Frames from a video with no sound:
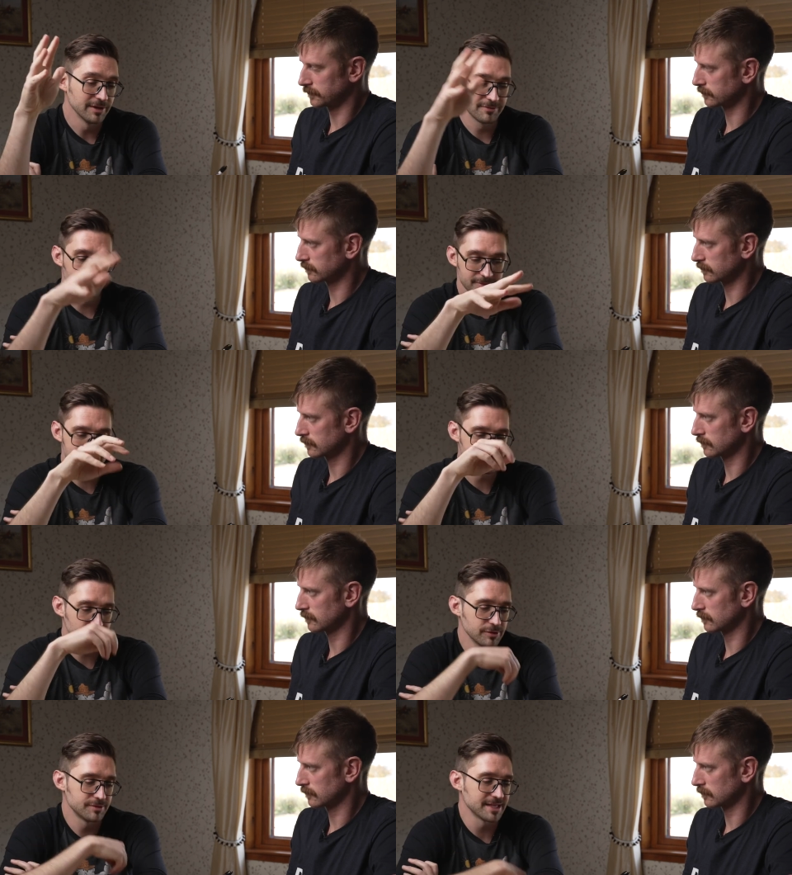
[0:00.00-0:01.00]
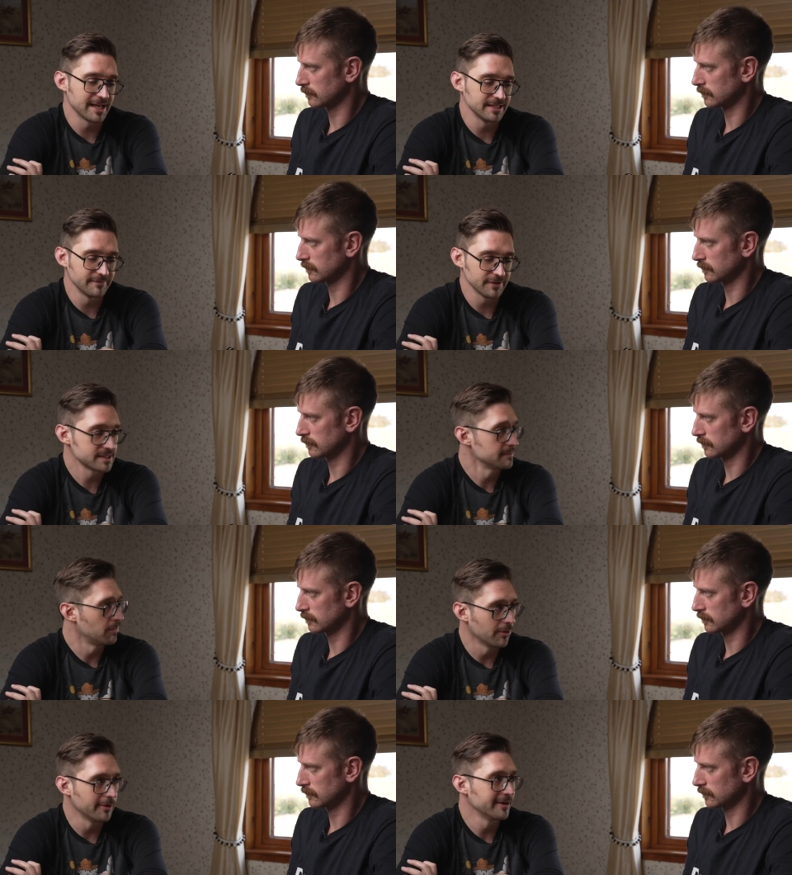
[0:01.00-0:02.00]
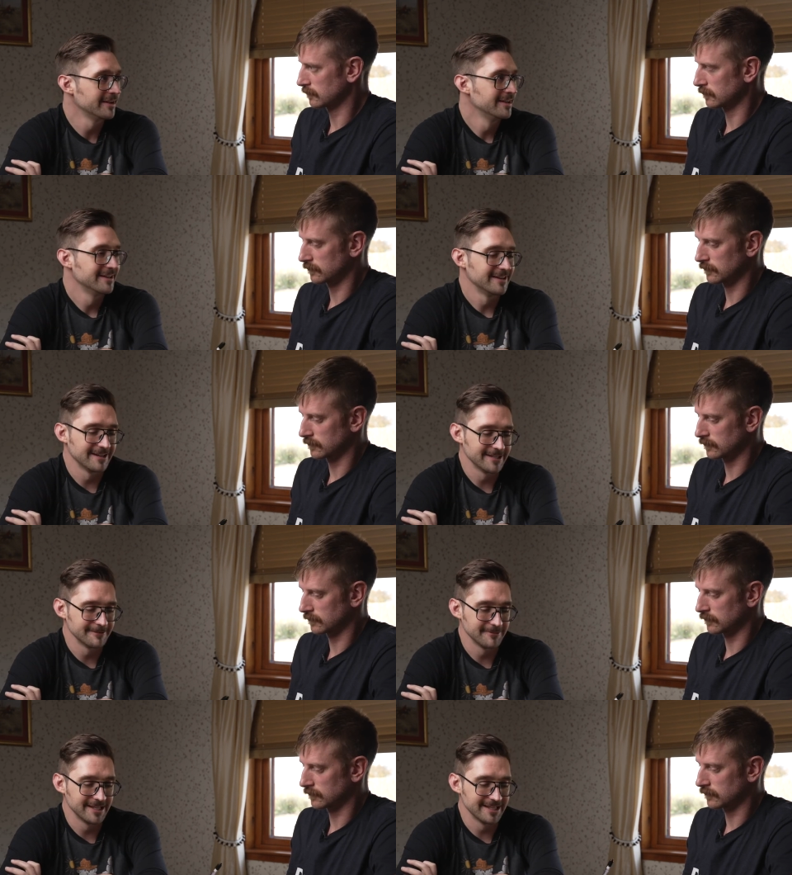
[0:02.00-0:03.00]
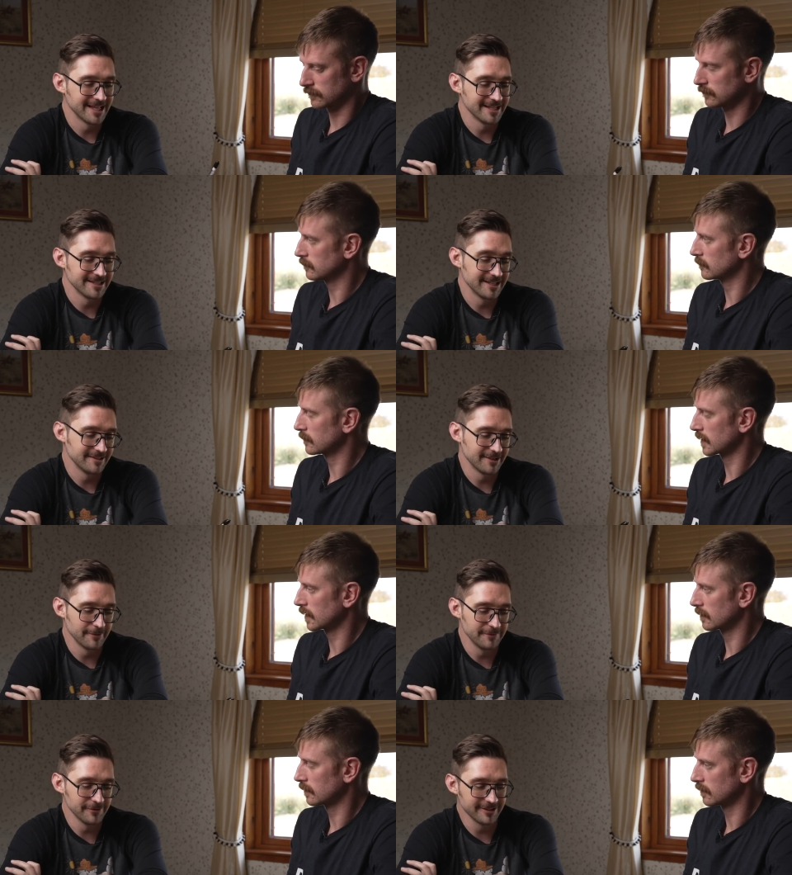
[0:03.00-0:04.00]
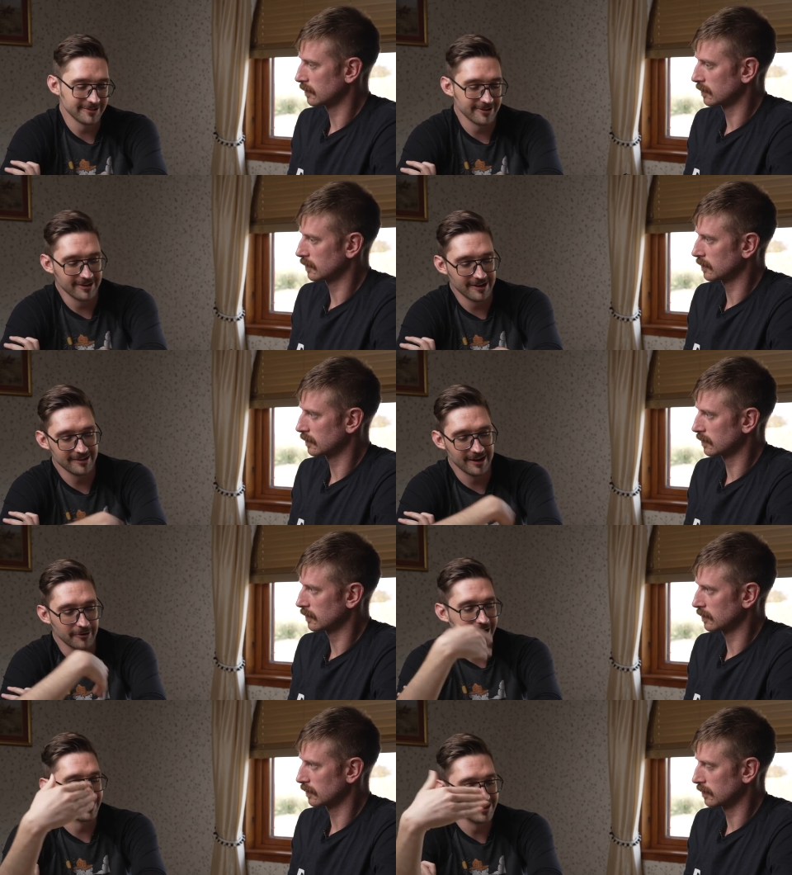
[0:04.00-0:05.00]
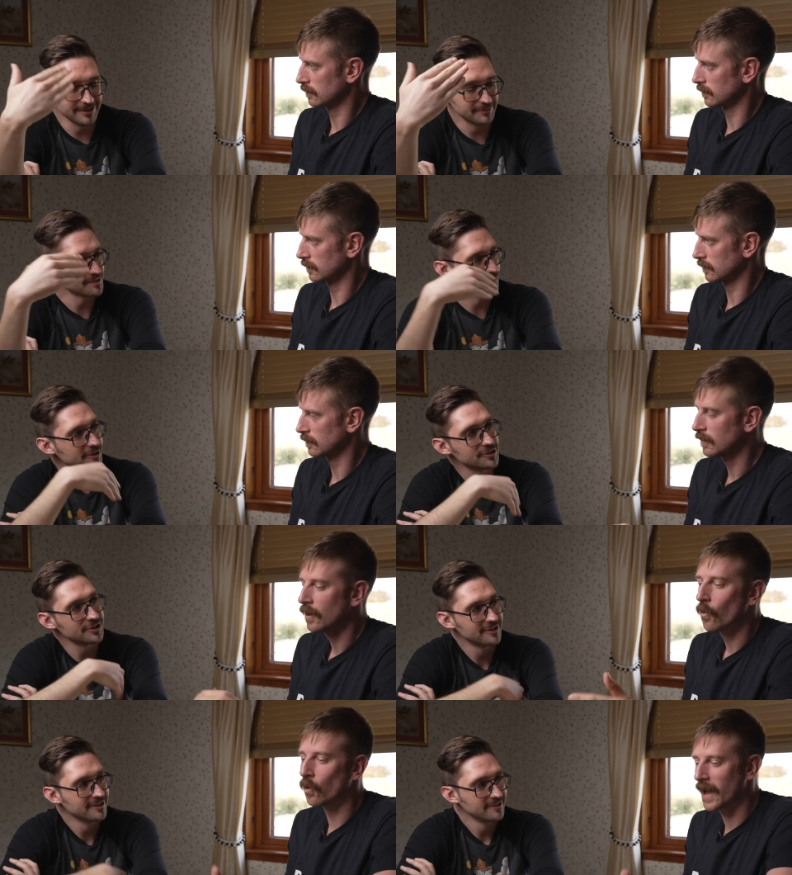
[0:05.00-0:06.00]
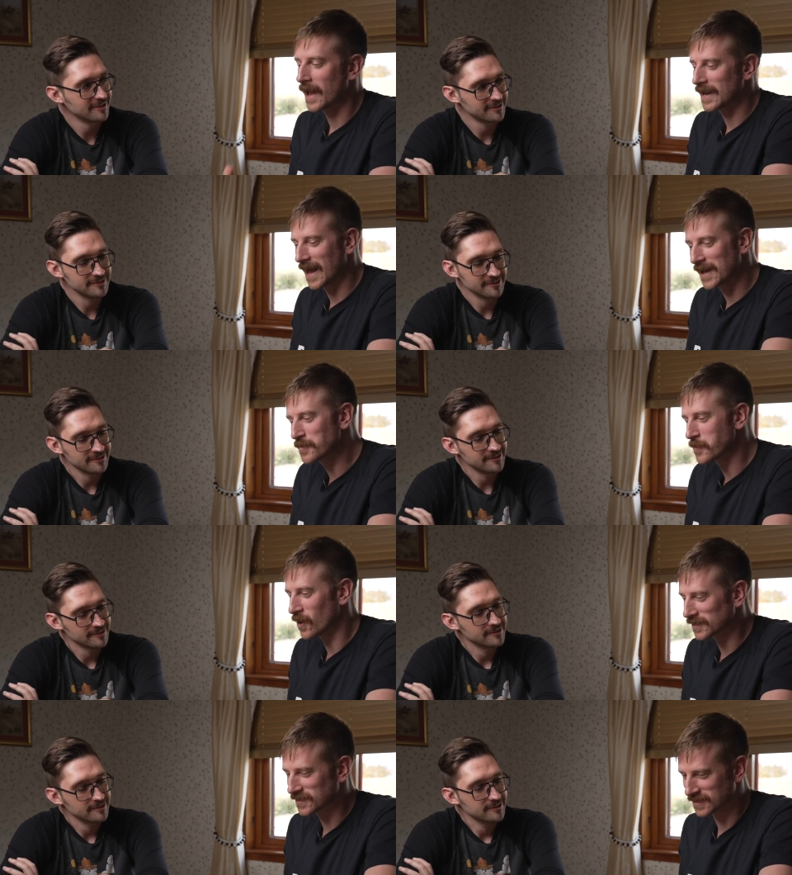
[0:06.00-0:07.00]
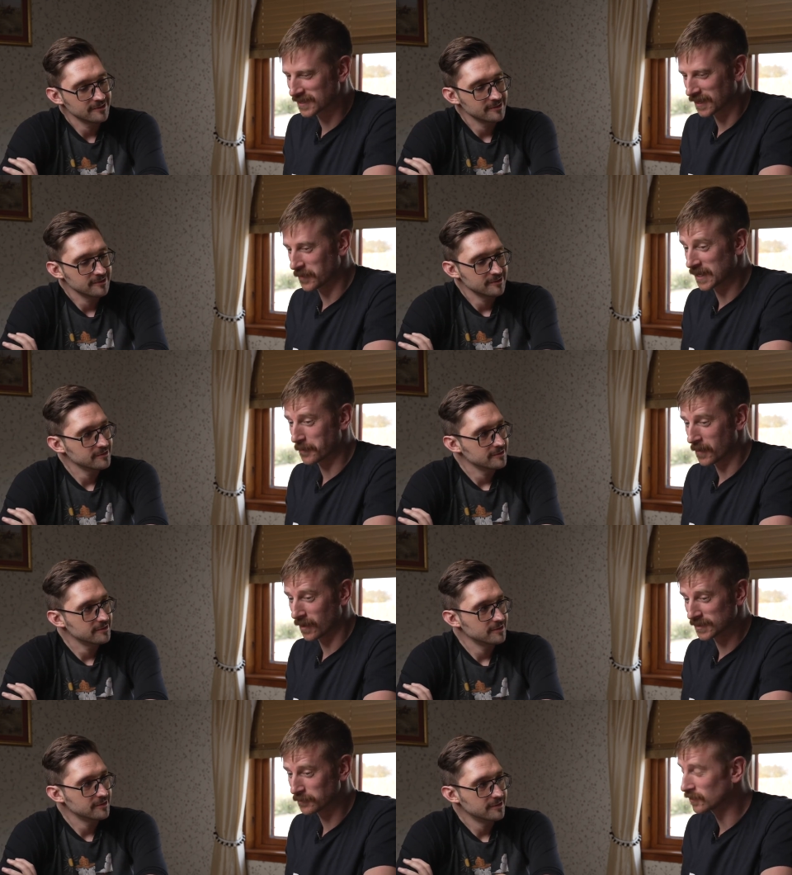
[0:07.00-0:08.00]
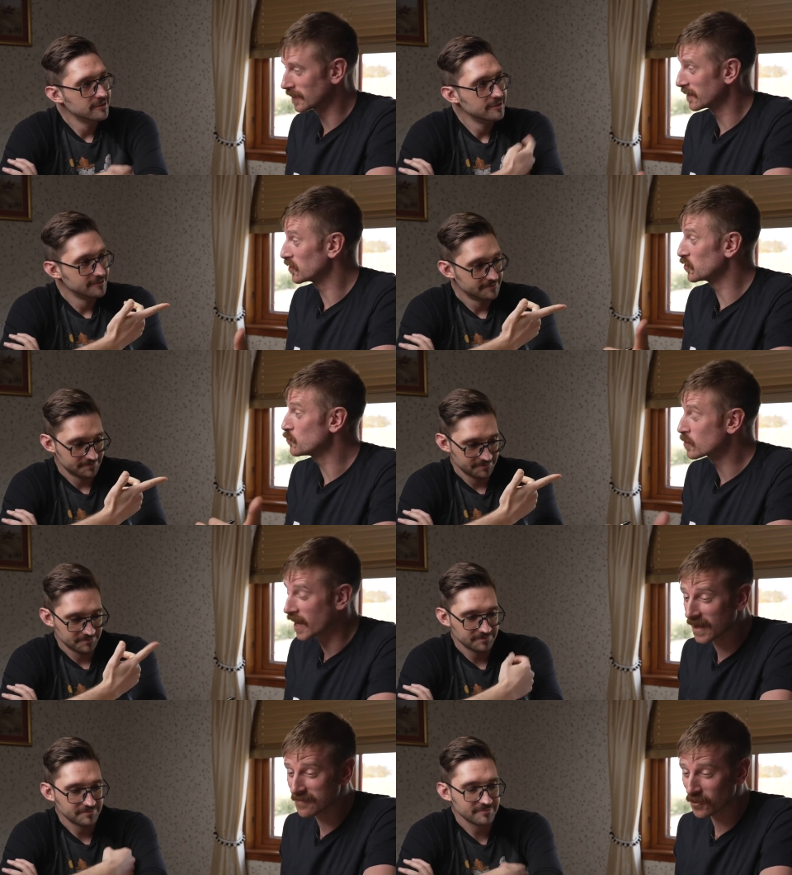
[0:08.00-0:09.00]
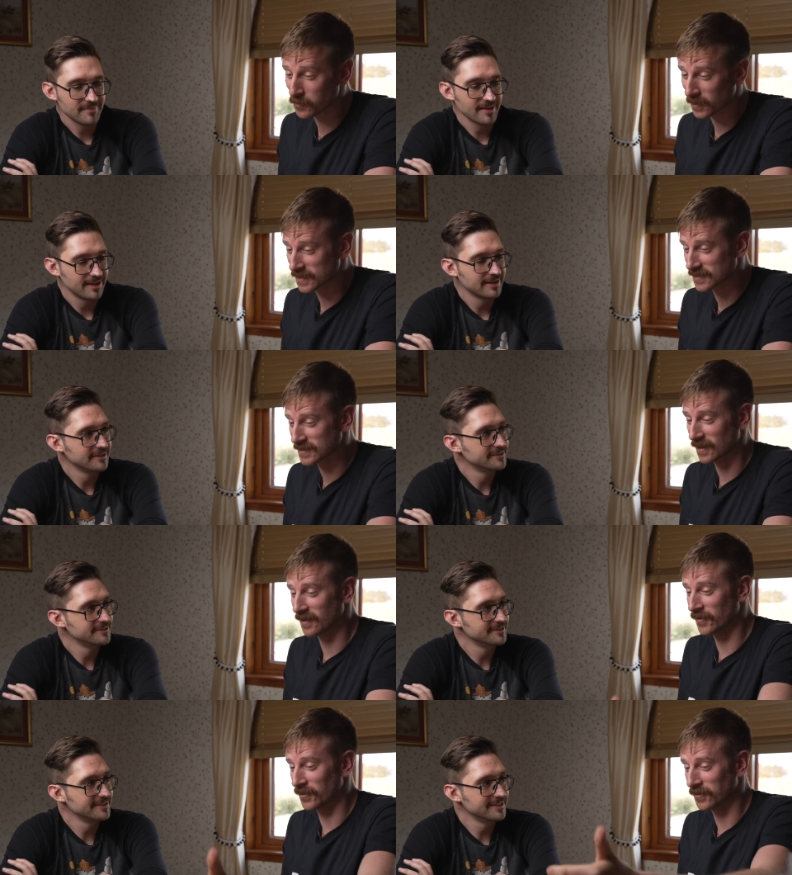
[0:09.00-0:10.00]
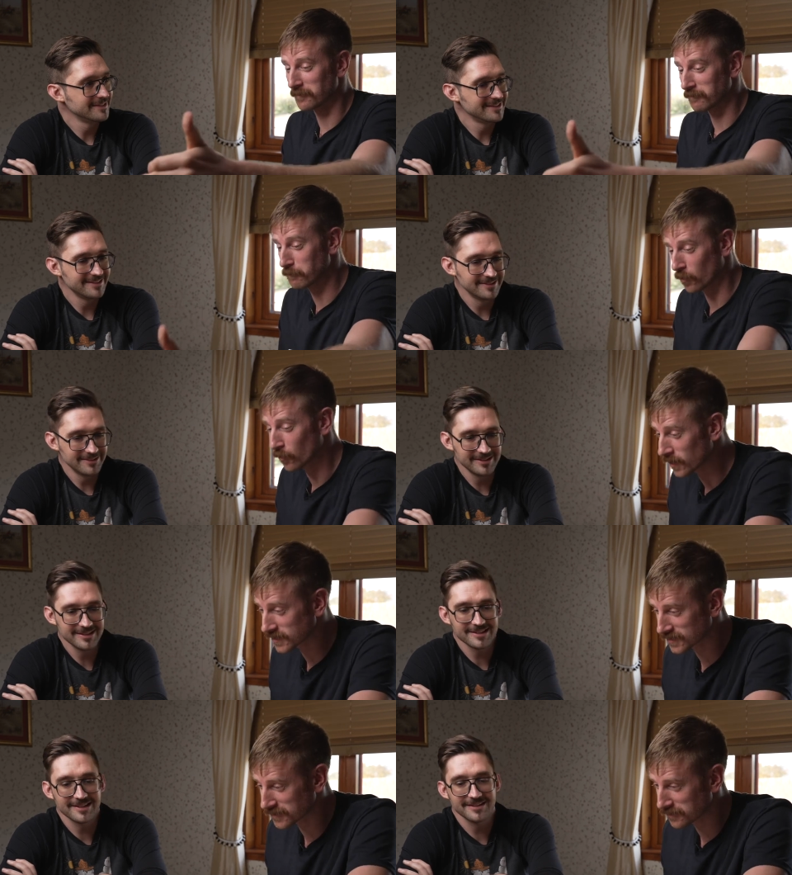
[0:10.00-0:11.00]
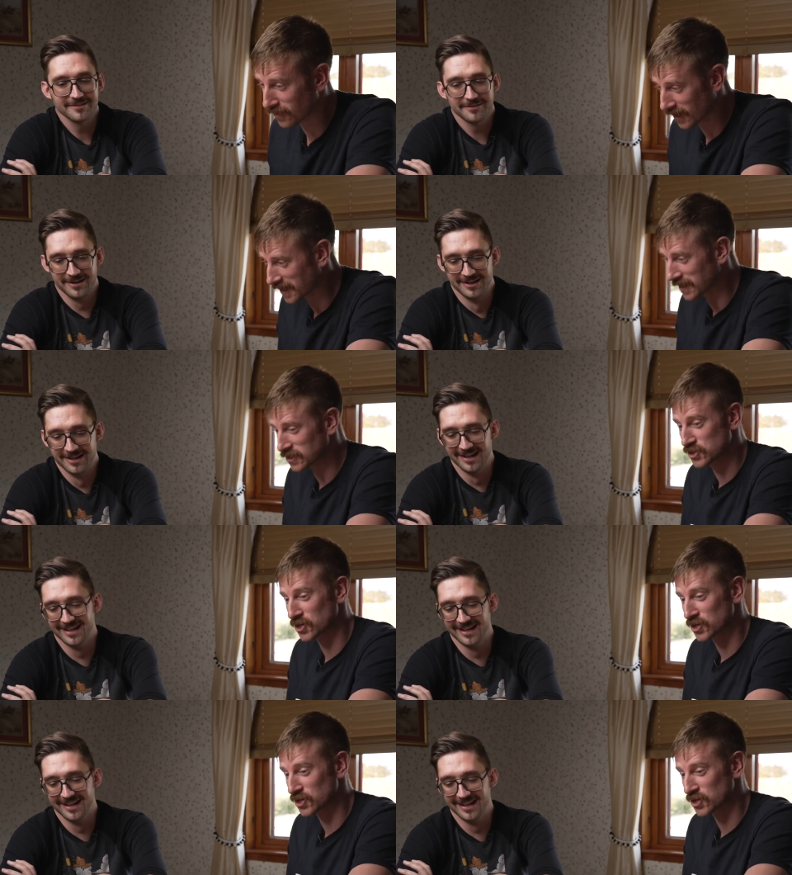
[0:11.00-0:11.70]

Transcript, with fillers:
Speaker 1: with, with with scientific support. Um, and they, they, don't feel like they're uh, out on a limb as much.
Speaker 2: Well, and, and the politics that can make it possible in the UK of all places under Boris fucking